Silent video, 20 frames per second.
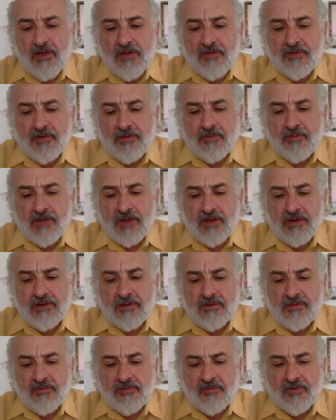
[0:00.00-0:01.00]
from
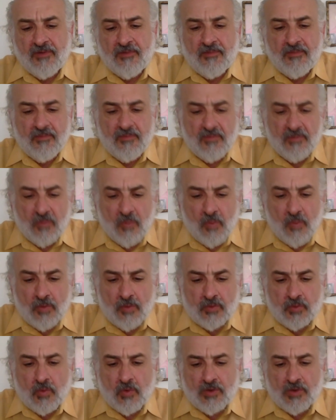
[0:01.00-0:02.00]

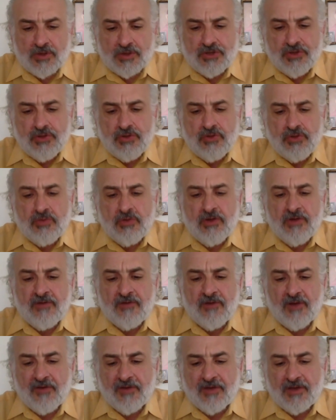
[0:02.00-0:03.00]
World War II
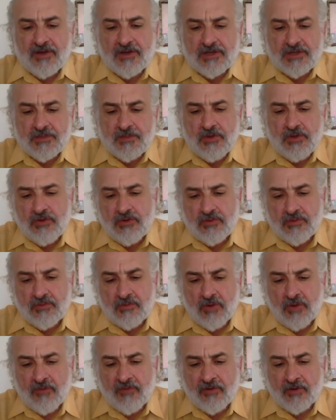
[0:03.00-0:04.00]
involving a dispute
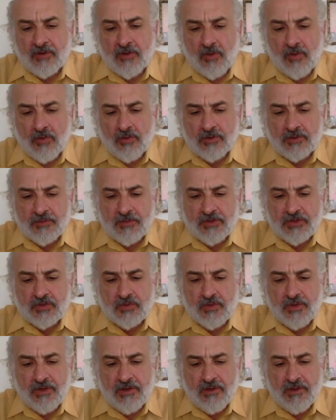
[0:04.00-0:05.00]
over gold
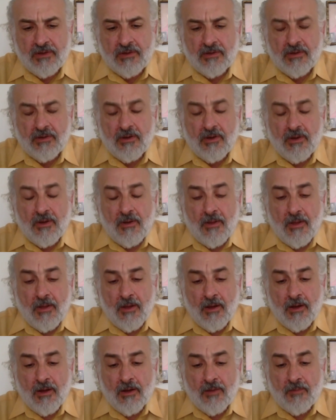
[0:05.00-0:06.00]
between
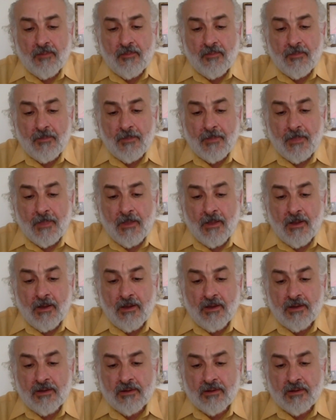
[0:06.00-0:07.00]

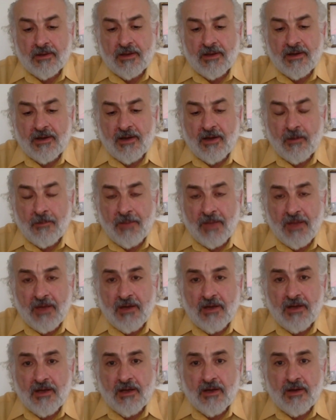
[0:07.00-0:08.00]
Italy and
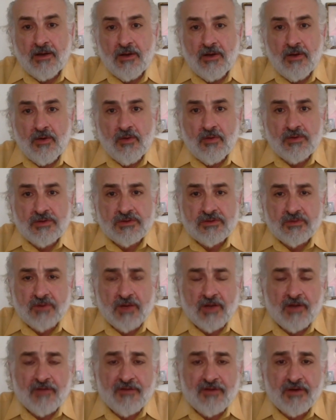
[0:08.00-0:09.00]
Albania was
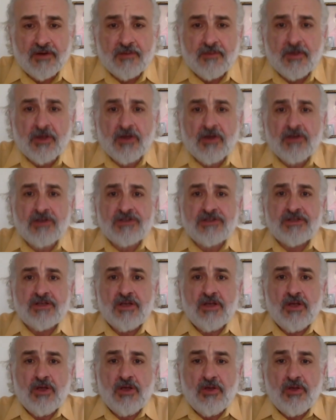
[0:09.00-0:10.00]
relevant because
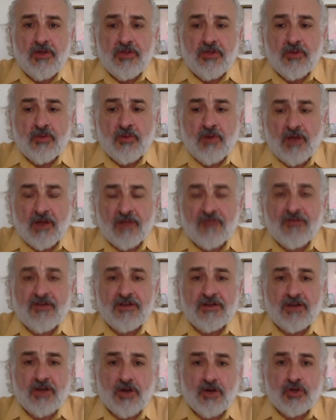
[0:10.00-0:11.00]
the
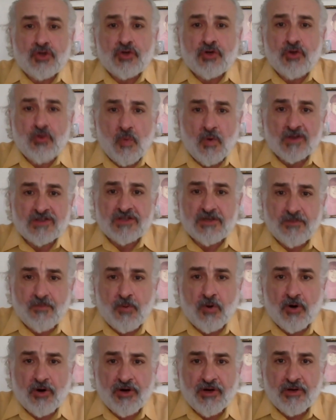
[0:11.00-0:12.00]
relevant country wasn't
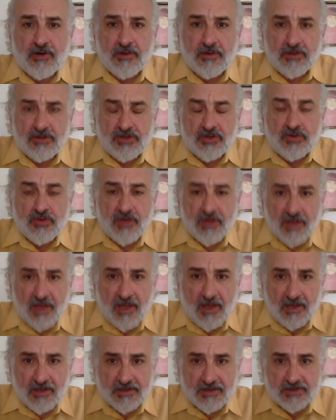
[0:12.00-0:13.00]
party to the
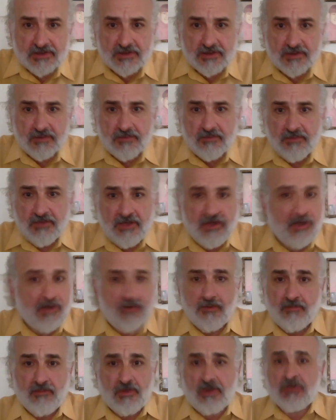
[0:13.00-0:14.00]
case, meaning
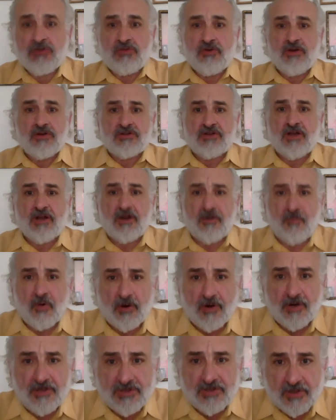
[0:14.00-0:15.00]
Israel's not a
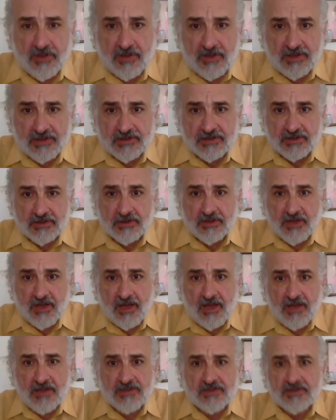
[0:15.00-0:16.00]
party to this
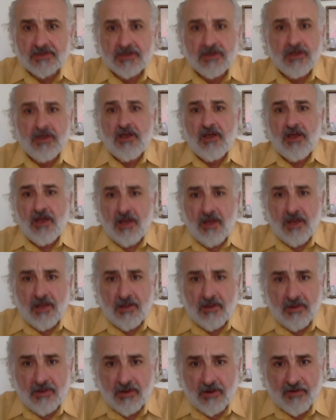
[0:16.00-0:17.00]
case,
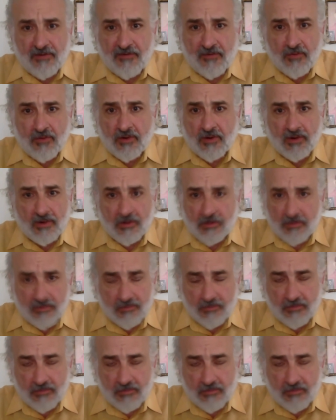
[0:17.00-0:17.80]
and therefore,